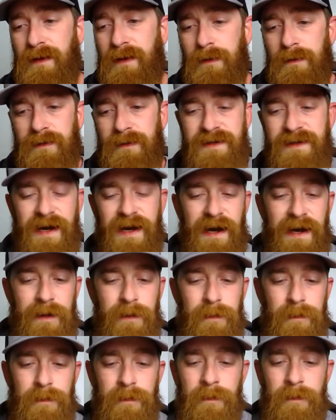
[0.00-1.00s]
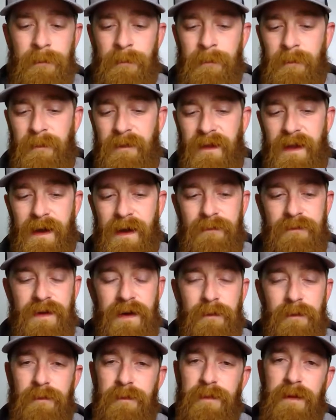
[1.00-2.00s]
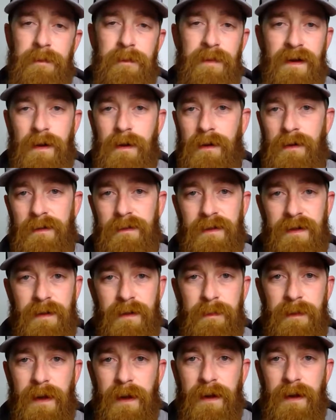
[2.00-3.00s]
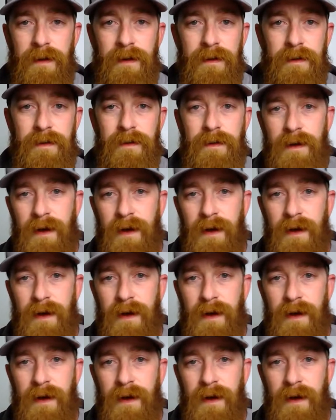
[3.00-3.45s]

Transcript: You know, the title, I've never been big on clickbait.